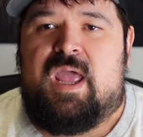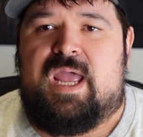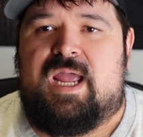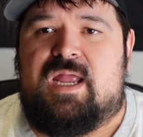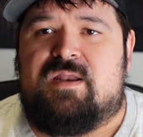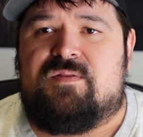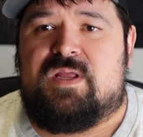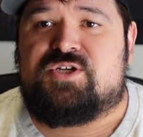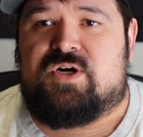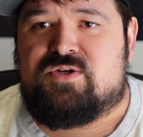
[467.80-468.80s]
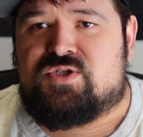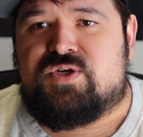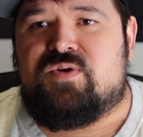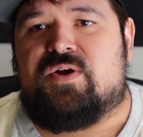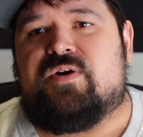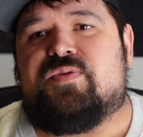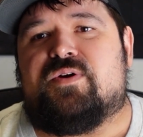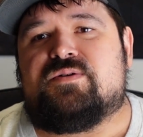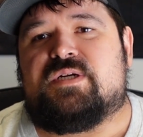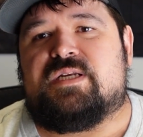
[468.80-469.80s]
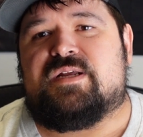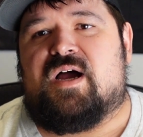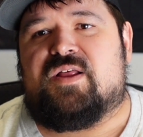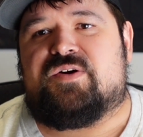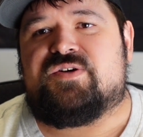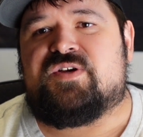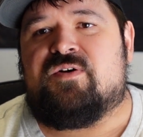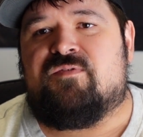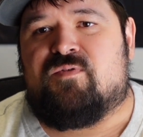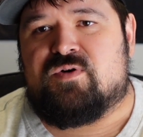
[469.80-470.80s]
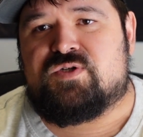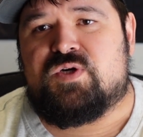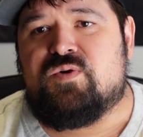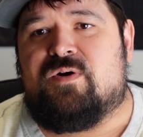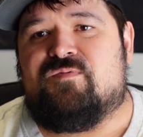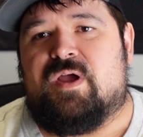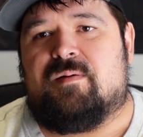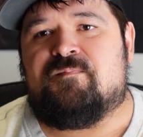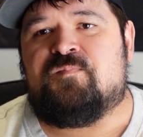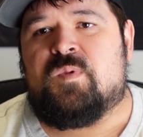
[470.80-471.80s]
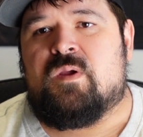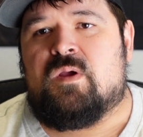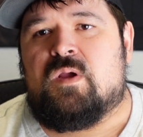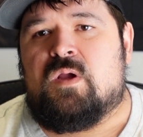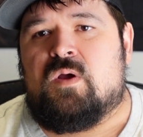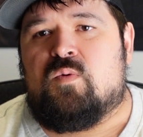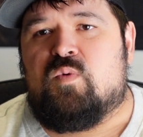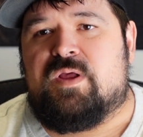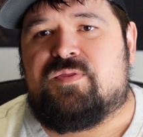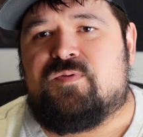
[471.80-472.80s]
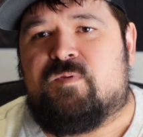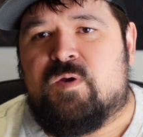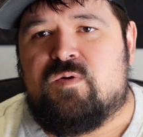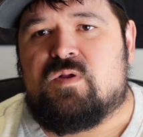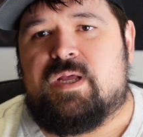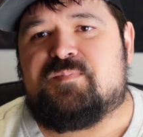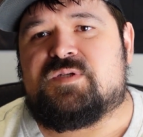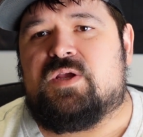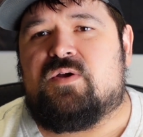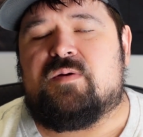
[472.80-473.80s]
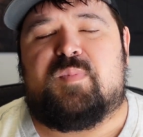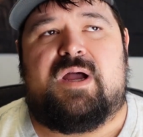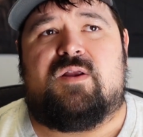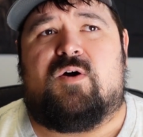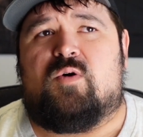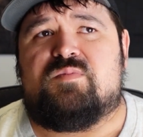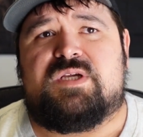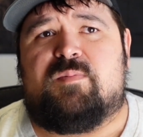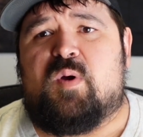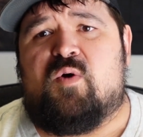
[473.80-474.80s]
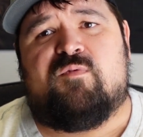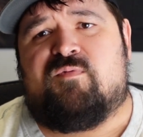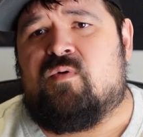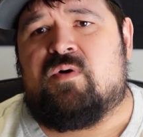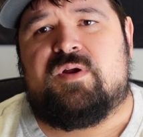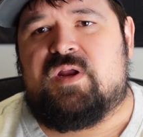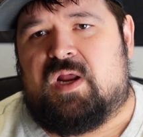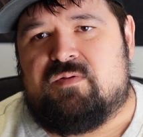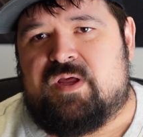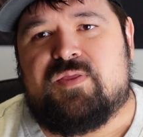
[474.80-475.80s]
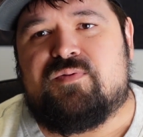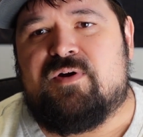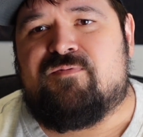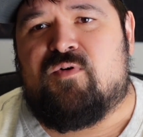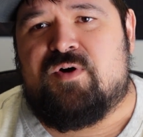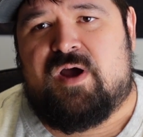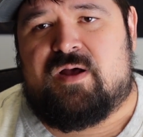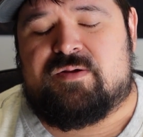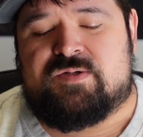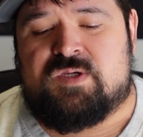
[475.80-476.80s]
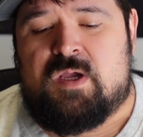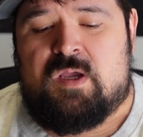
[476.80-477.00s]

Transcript: And they charge $213 for two of them with two clips that you could buy at Home Depot for, you know, like three or four dollars.